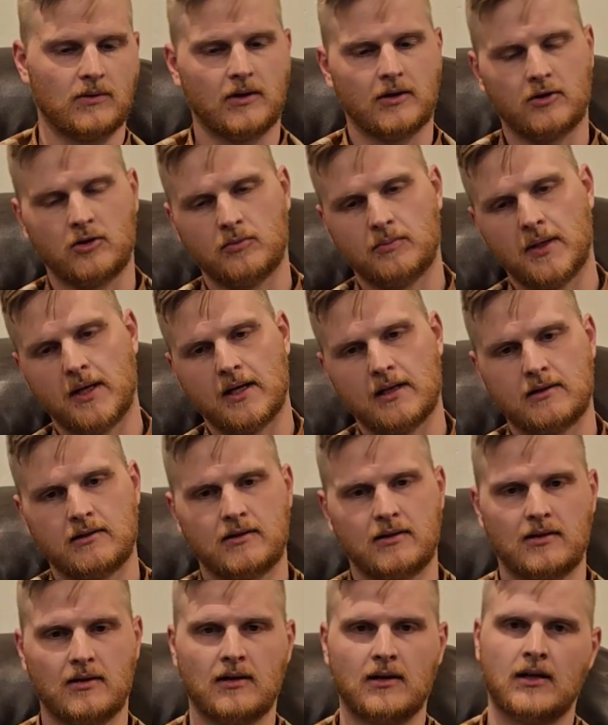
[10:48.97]
a little
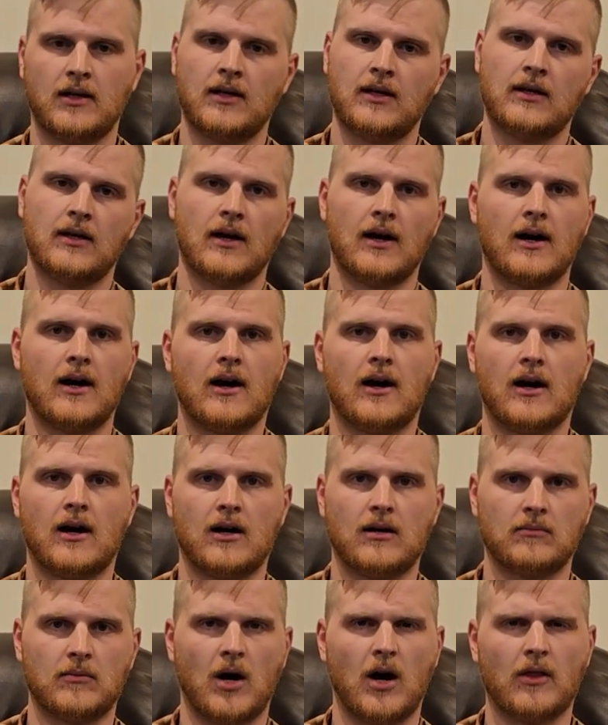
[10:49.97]
bit
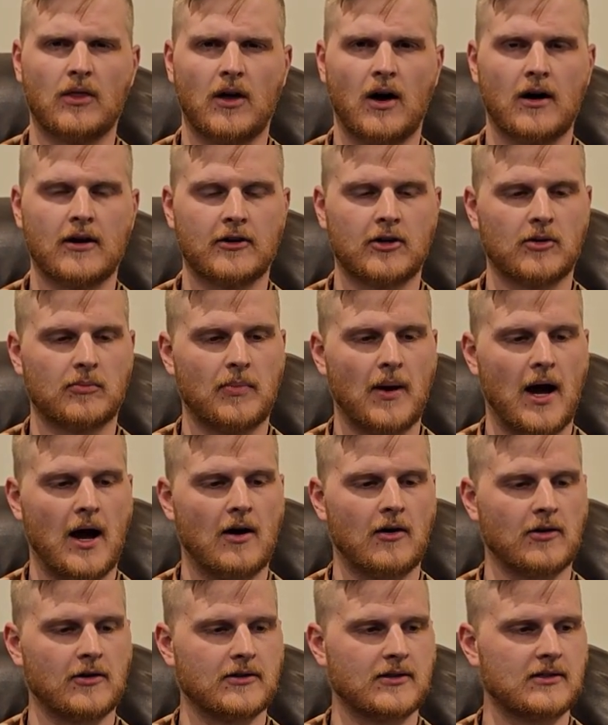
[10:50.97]
on the
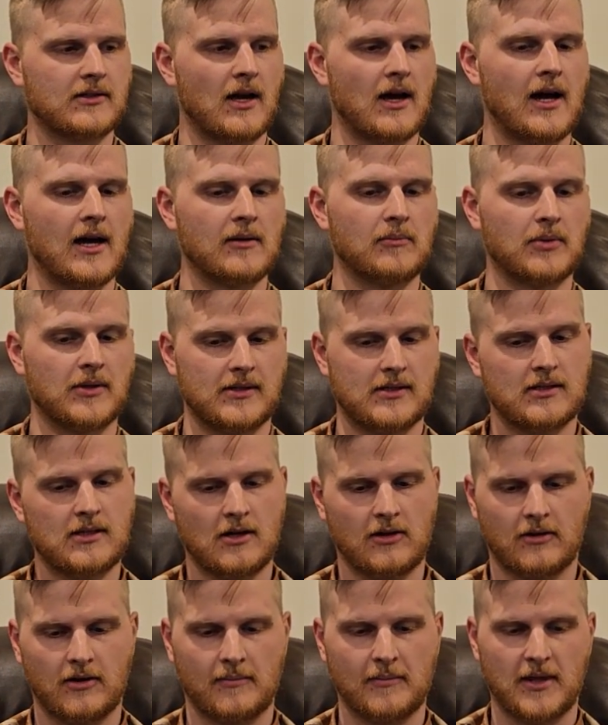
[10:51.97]
underpowered side, but
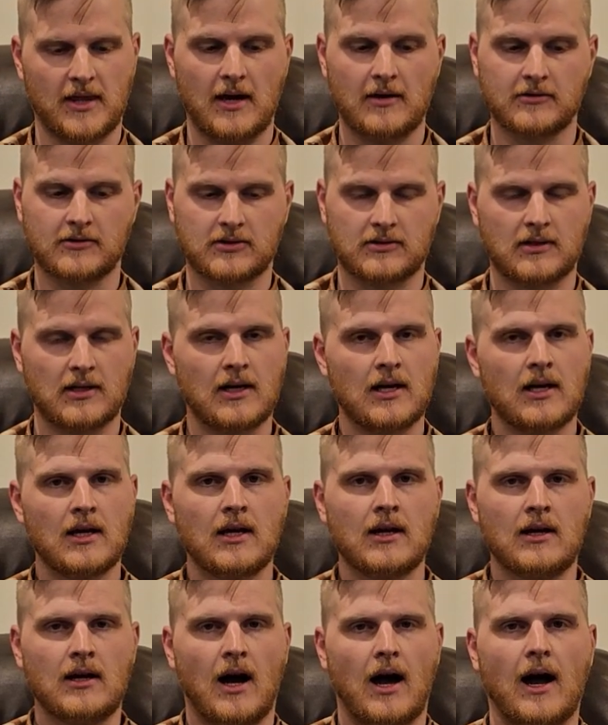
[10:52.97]
still, I mean,
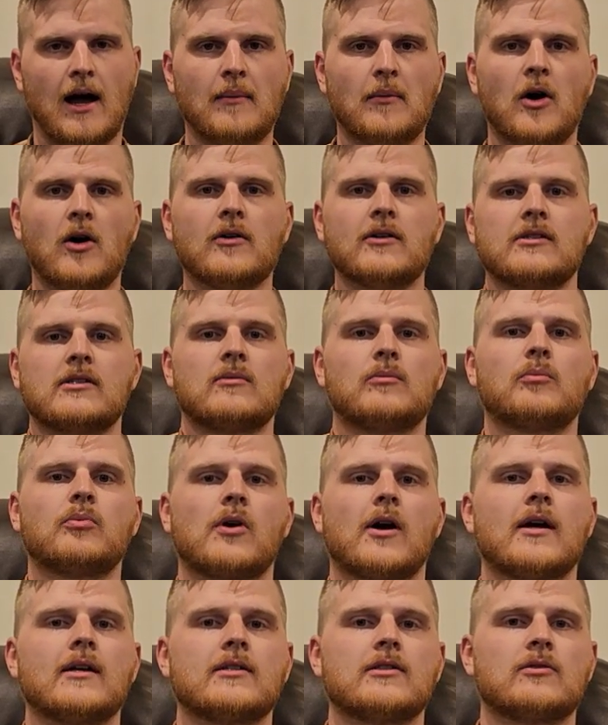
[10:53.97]
I'm always
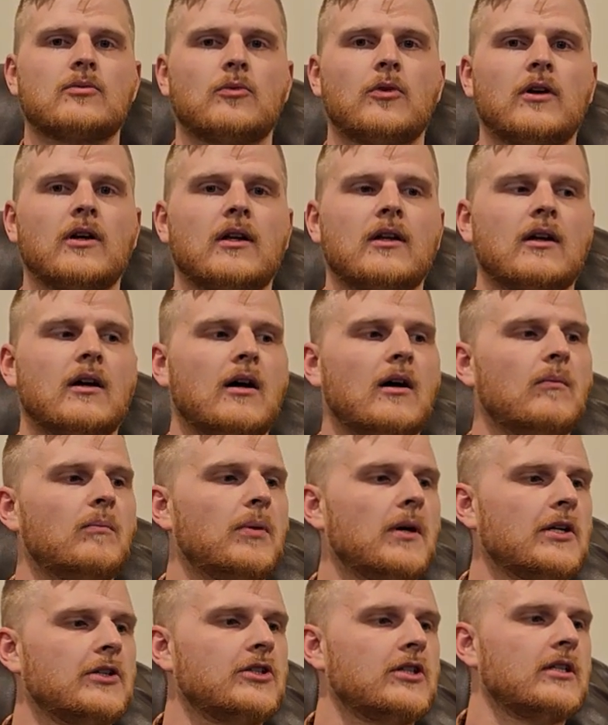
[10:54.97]
impressed when a
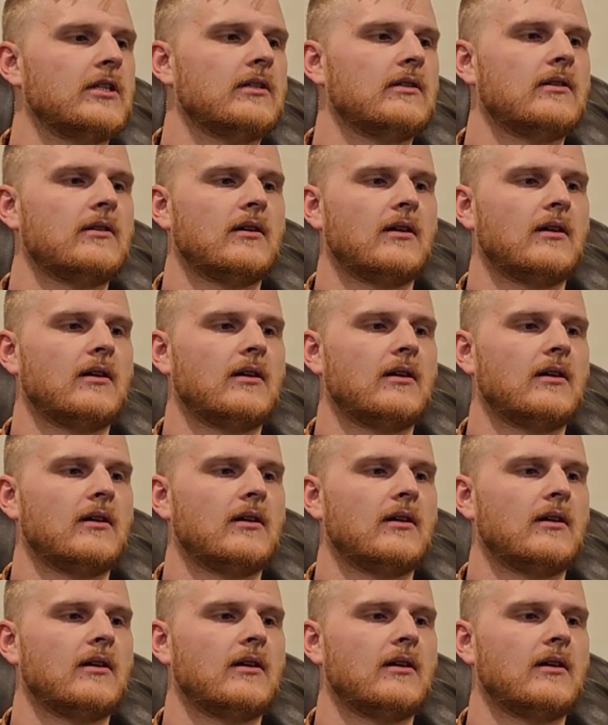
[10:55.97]
budget